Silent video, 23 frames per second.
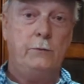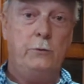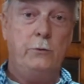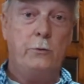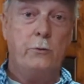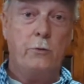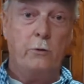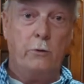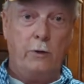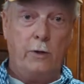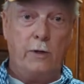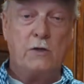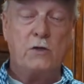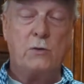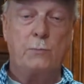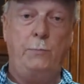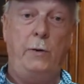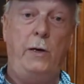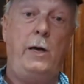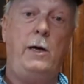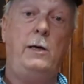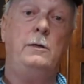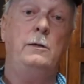you're going to
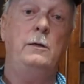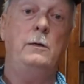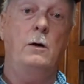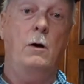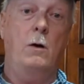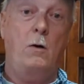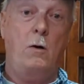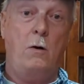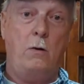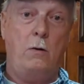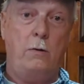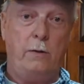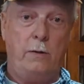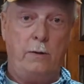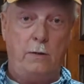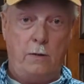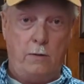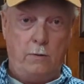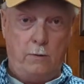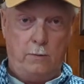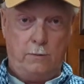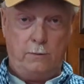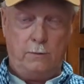expand it on
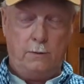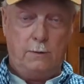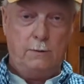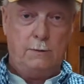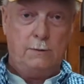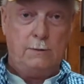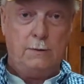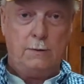and on.